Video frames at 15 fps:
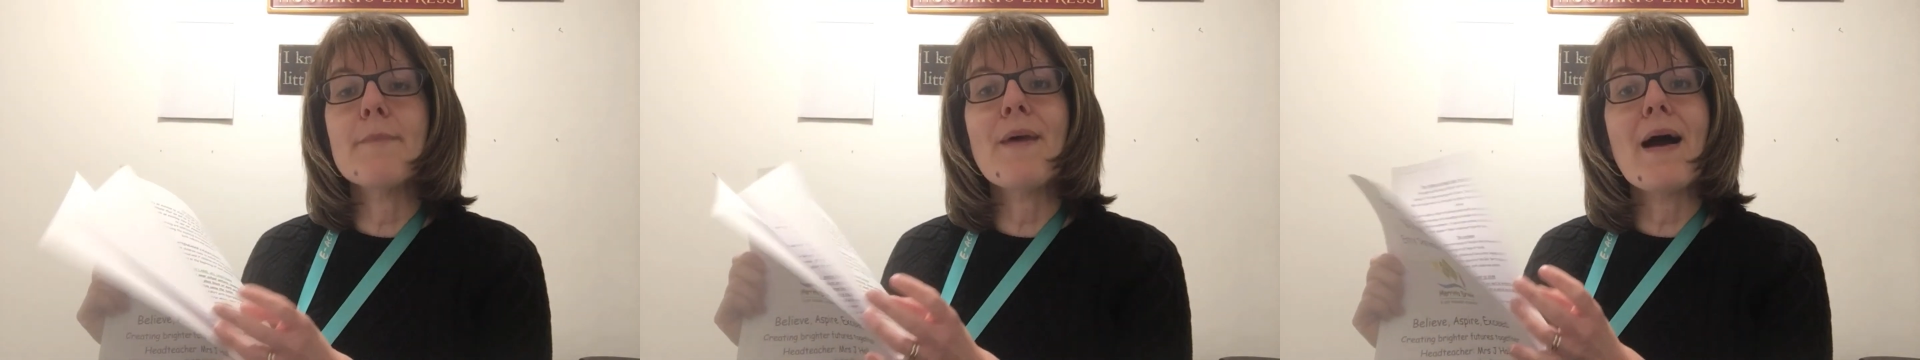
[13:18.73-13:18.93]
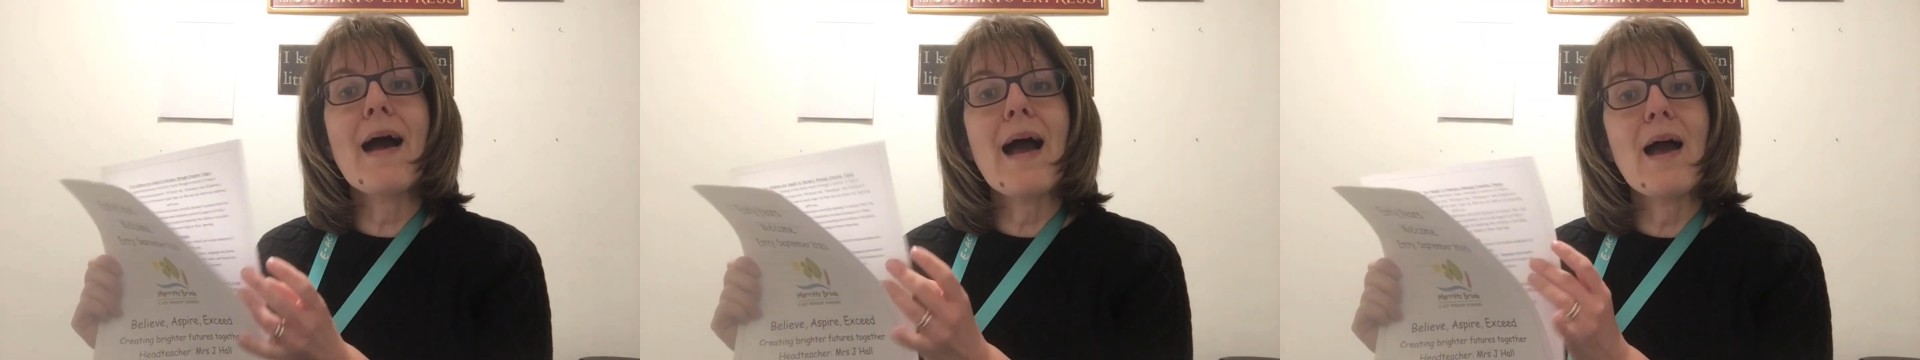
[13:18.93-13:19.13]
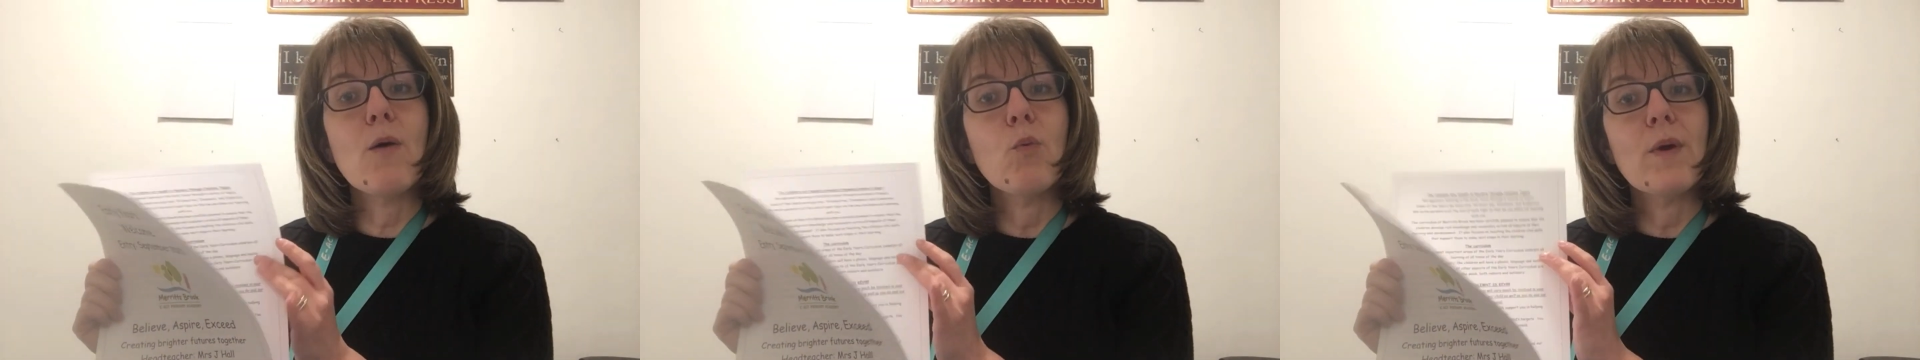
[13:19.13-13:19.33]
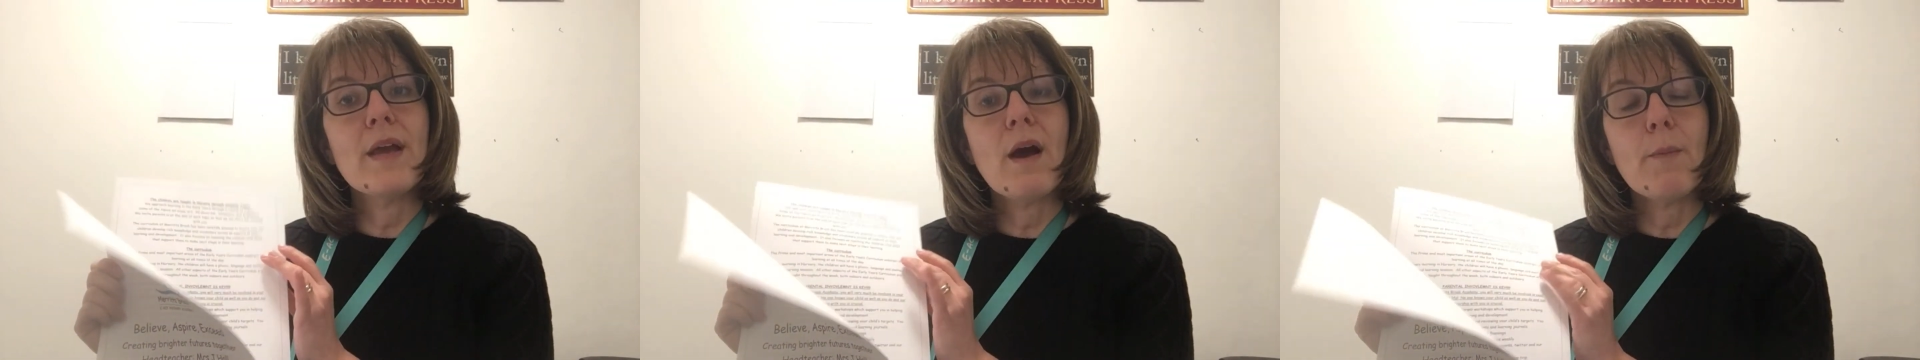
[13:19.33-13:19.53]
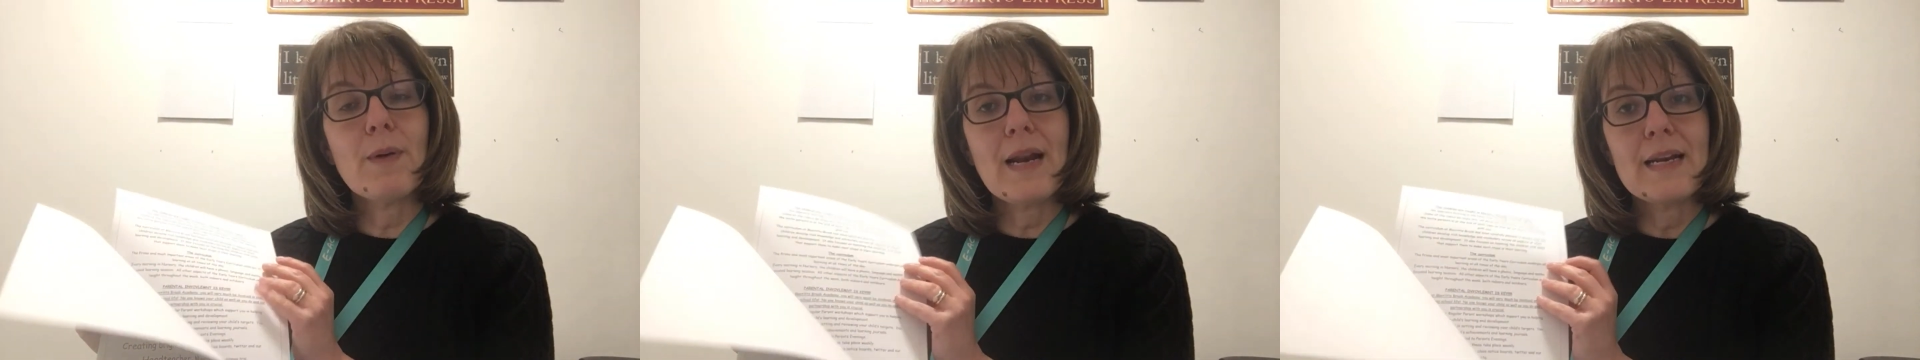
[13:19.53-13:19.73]
about how we
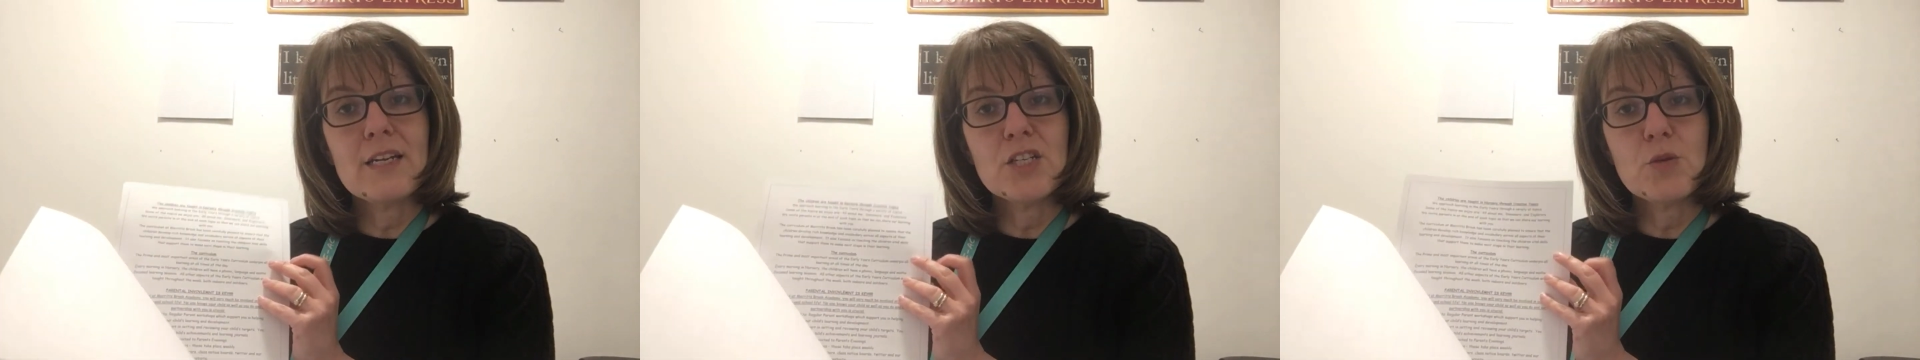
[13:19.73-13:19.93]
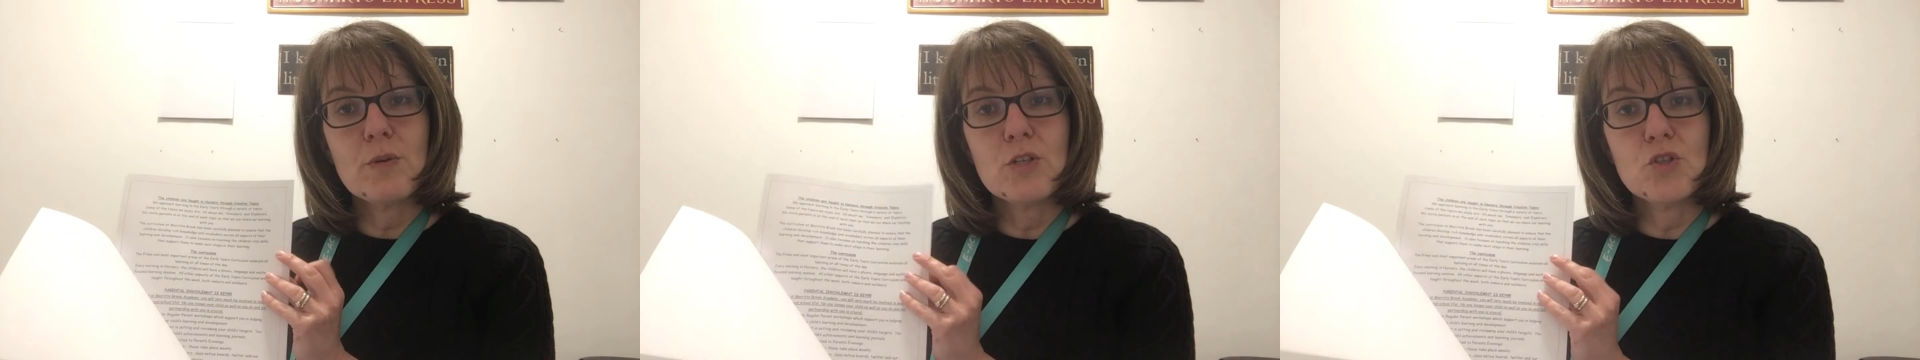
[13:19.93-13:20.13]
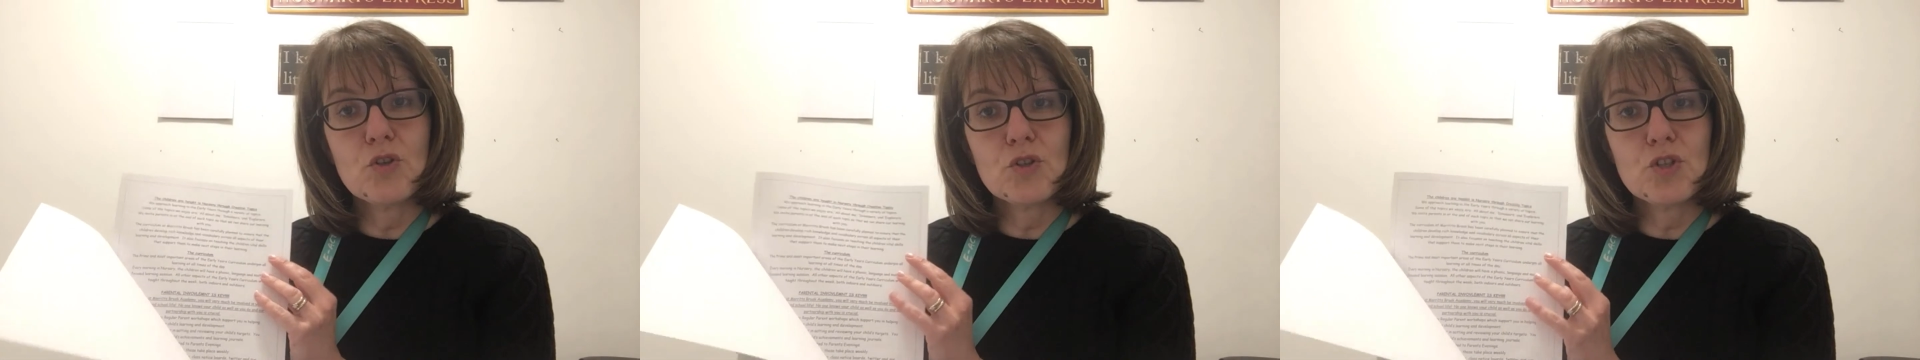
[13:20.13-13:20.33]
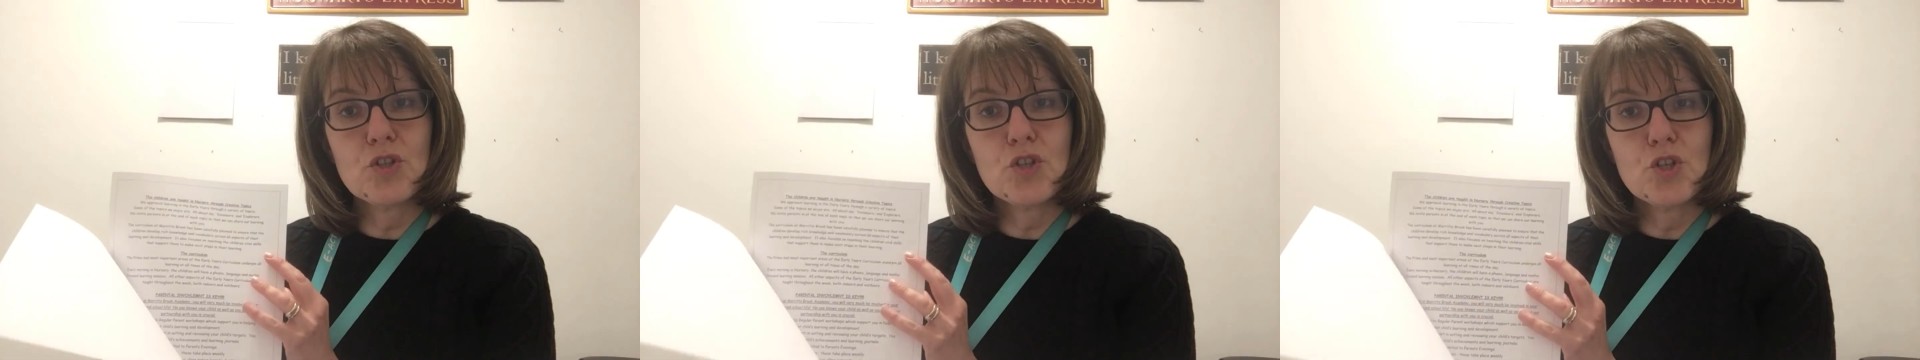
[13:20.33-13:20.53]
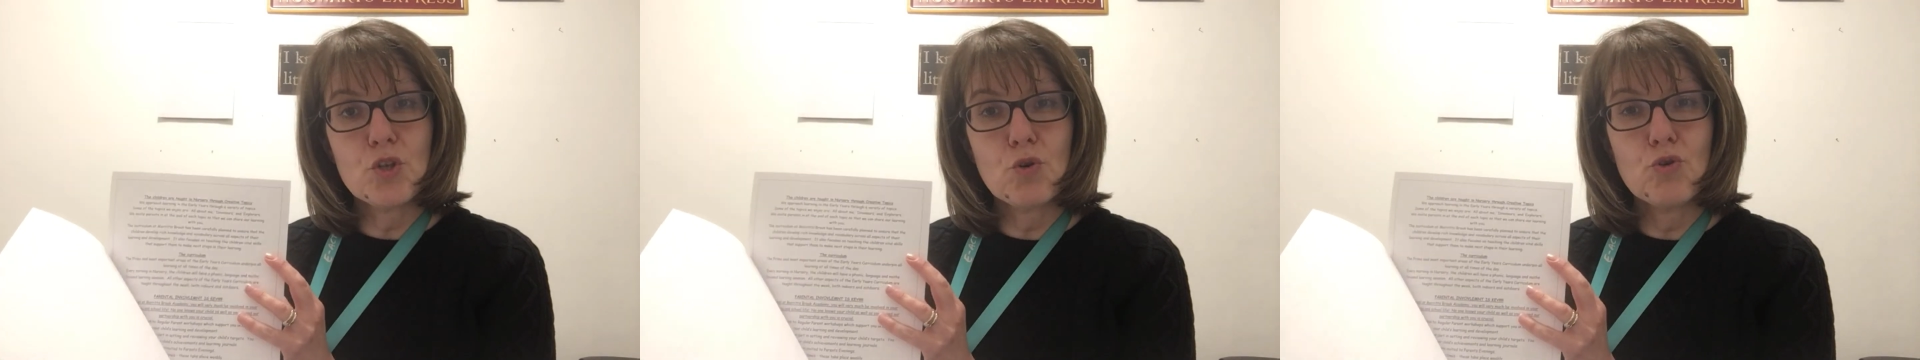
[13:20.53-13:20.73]
are planning to induct
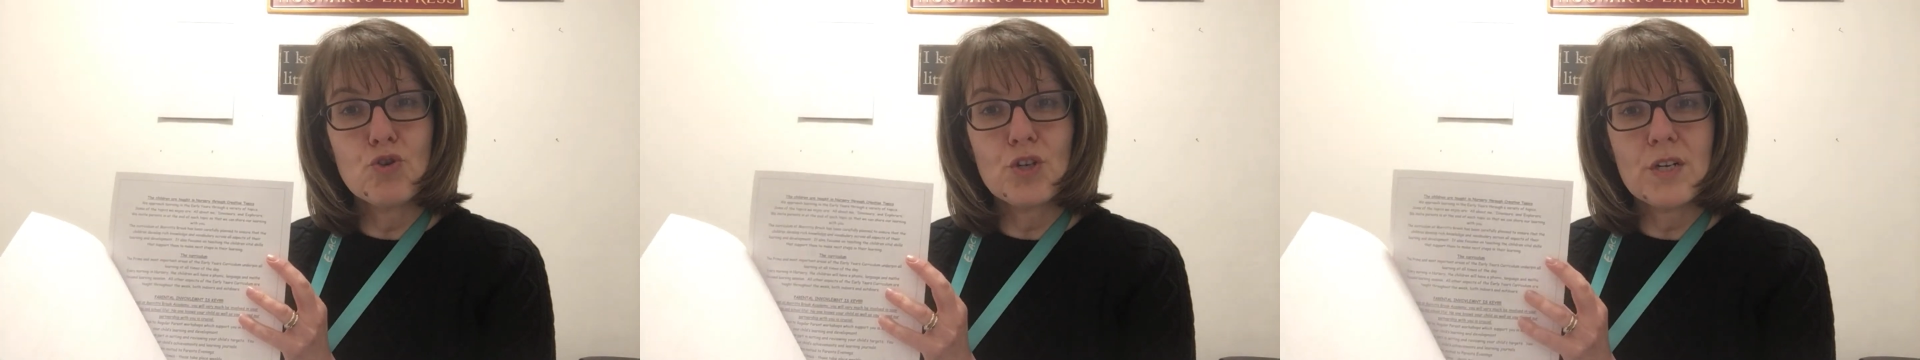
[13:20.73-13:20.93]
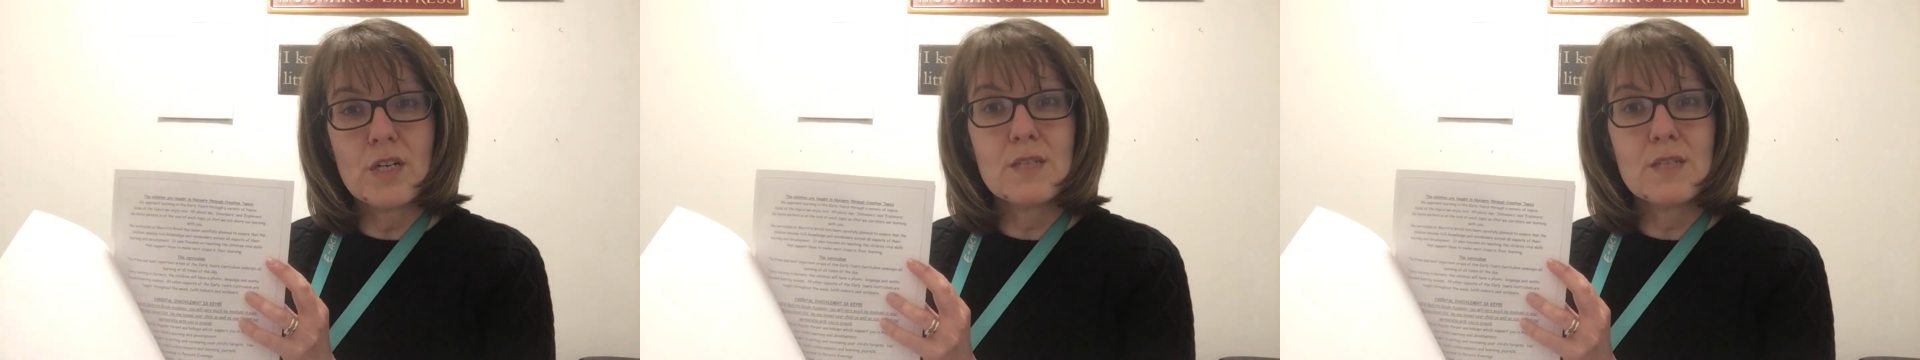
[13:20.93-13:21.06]
the children.